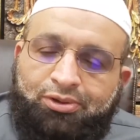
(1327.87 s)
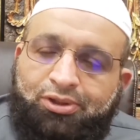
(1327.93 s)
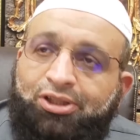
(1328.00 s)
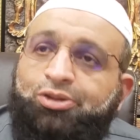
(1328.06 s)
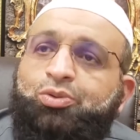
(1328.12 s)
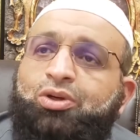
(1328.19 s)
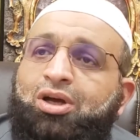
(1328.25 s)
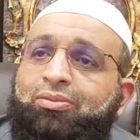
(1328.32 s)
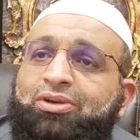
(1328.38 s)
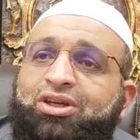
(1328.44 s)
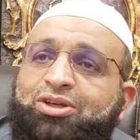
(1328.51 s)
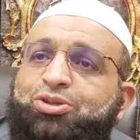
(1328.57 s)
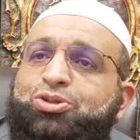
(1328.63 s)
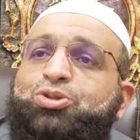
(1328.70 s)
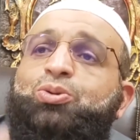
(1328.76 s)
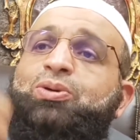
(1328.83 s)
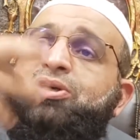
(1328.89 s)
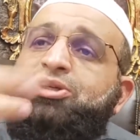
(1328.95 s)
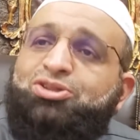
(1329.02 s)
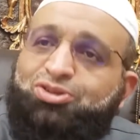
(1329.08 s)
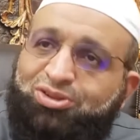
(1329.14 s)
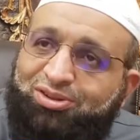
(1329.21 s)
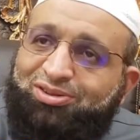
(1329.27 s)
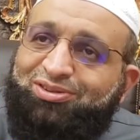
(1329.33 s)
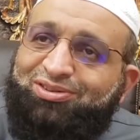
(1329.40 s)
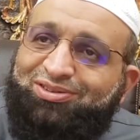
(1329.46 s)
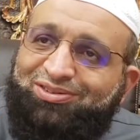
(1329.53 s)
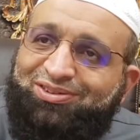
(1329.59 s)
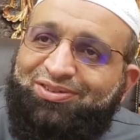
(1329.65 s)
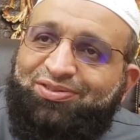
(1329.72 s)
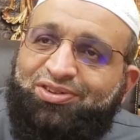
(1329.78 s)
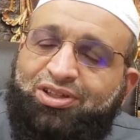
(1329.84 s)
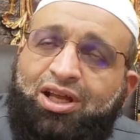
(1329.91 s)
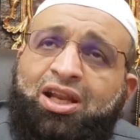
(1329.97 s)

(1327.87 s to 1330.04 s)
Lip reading: and we're coming here towards different.